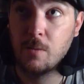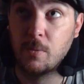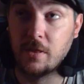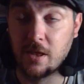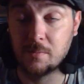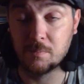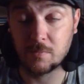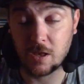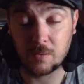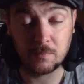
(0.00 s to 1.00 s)
But then,
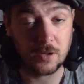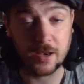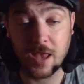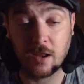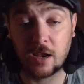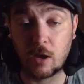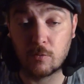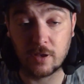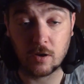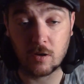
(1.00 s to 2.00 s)
again, like I
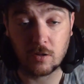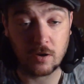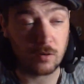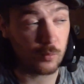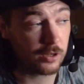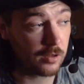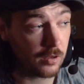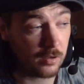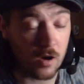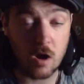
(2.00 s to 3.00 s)
was saying earlier, with
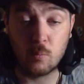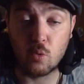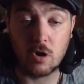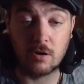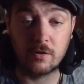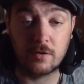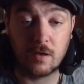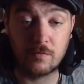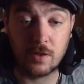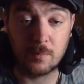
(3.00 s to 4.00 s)
the armoire and
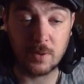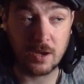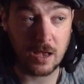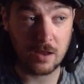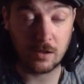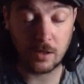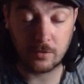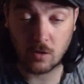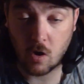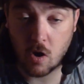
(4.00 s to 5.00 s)
stuff, like, being kind of
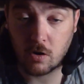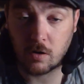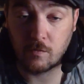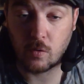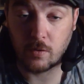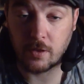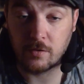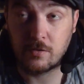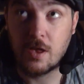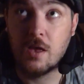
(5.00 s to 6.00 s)
like the heart of all this,